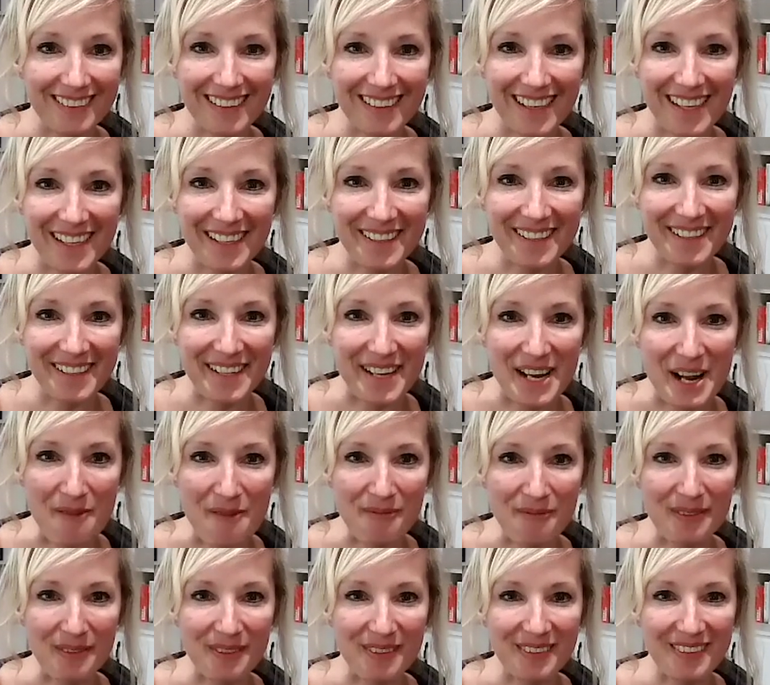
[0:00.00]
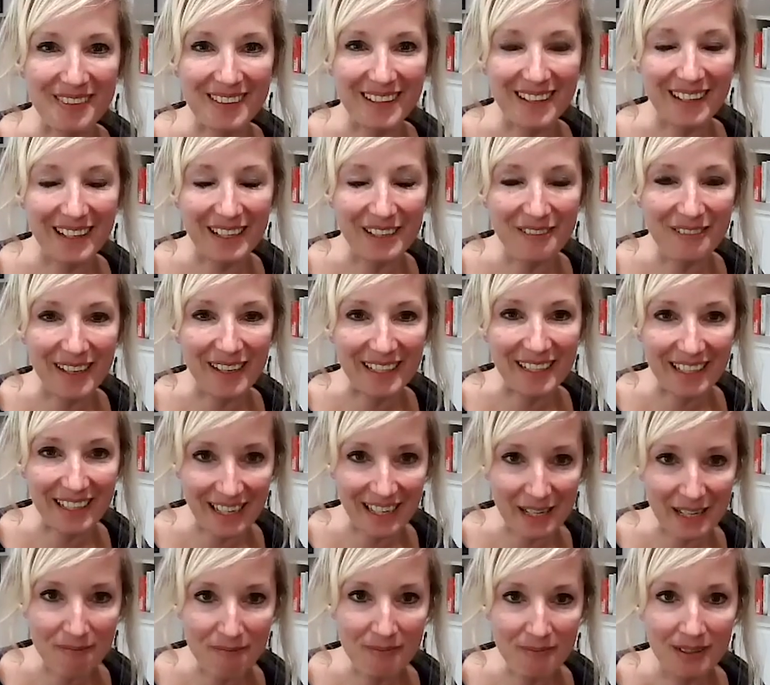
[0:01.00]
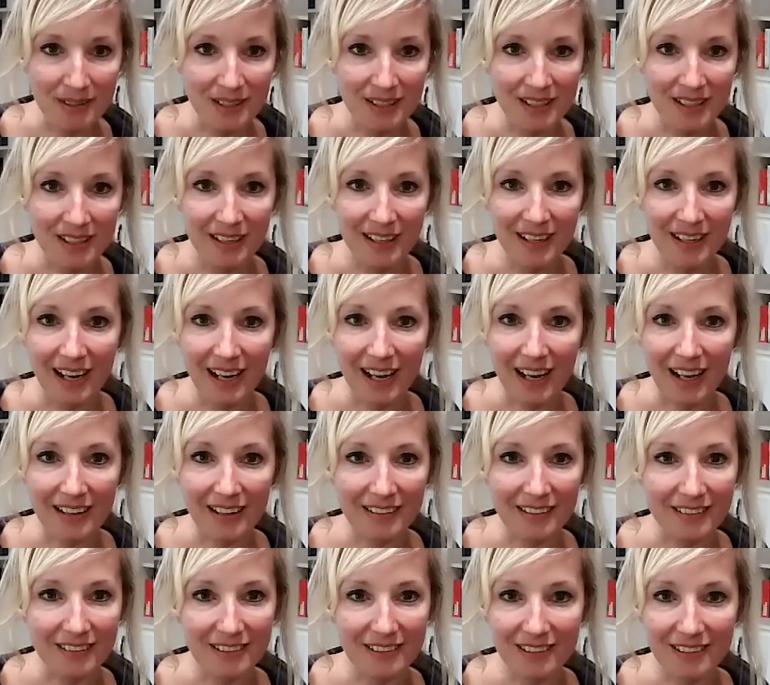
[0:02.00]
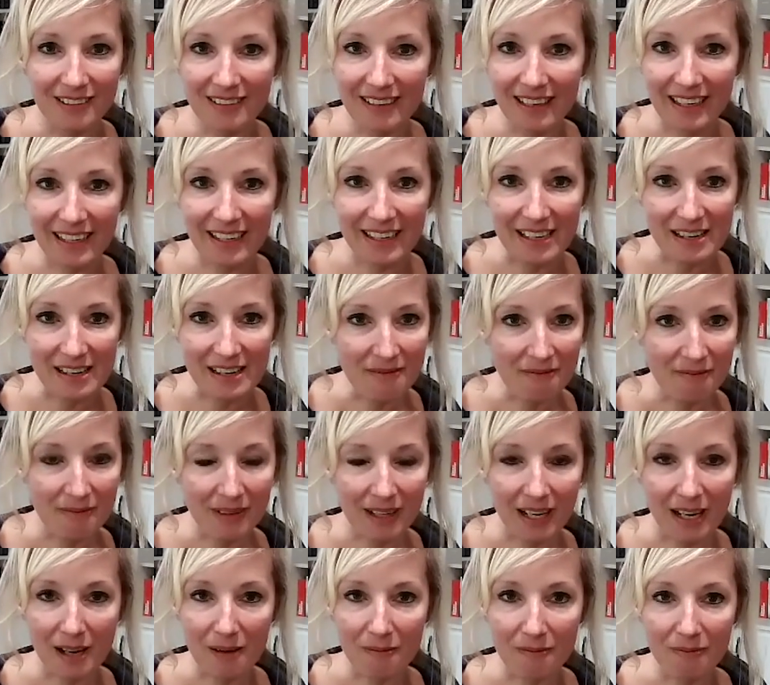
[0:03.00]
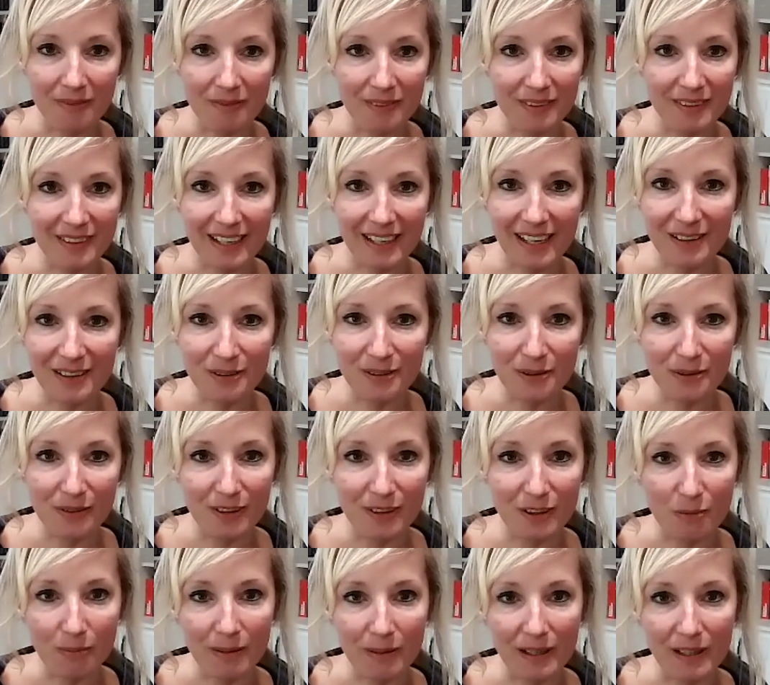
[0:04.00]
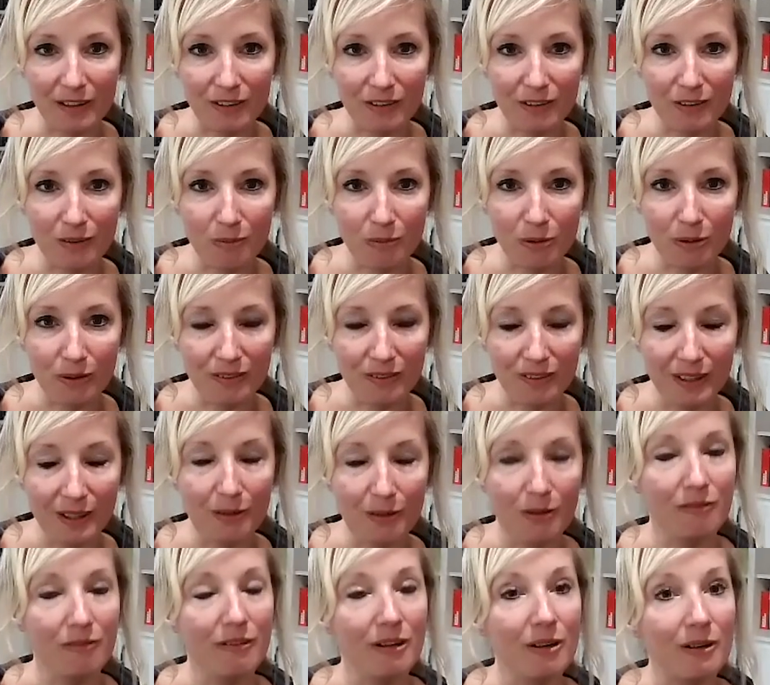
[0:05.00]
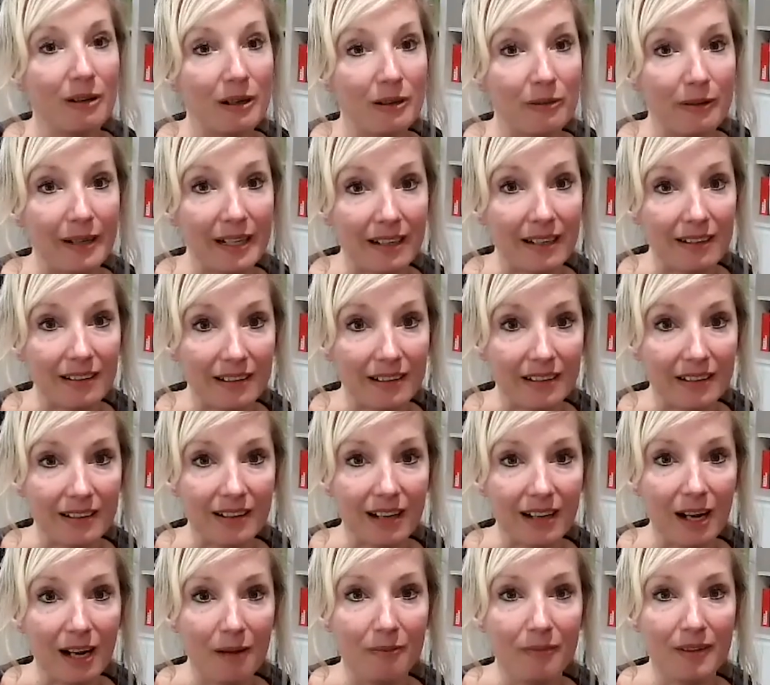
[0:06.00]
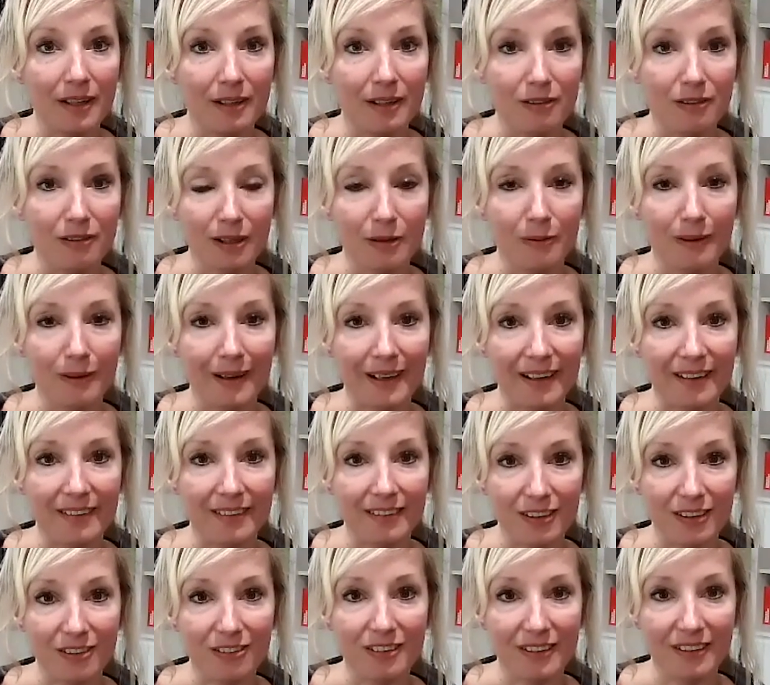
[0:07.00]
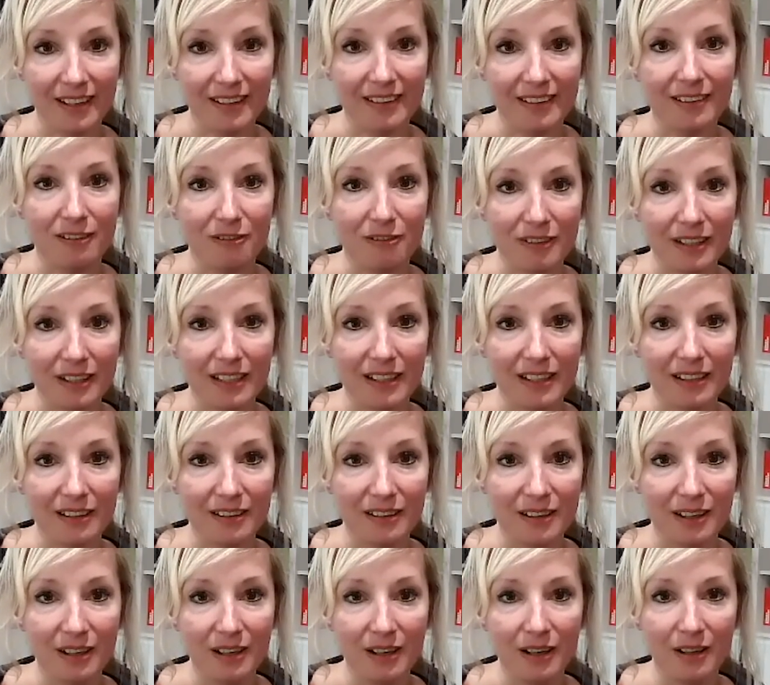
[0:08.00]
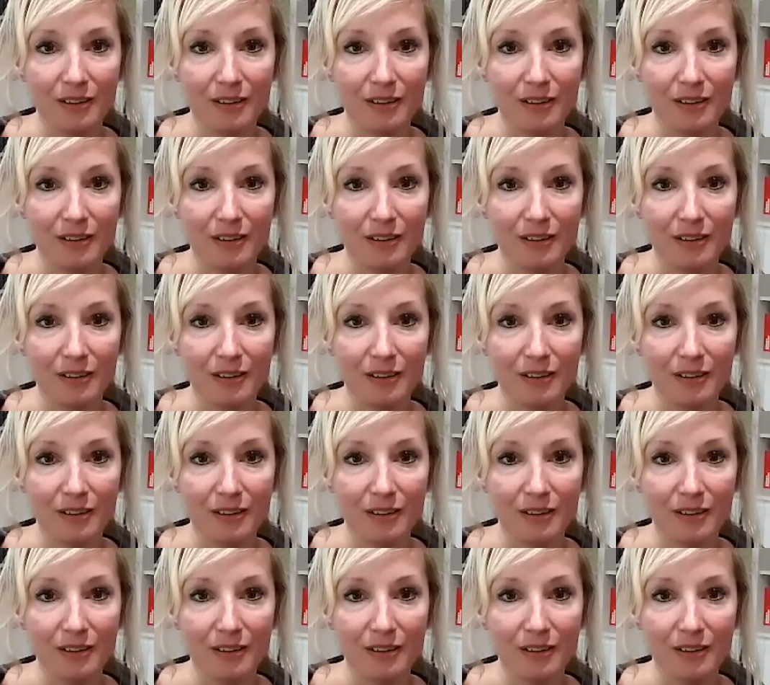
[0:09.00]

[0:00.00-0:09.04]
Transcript: Then um, Gleevec came, and today um, there are no such patients more seen or very rarely um, that require such intensive care.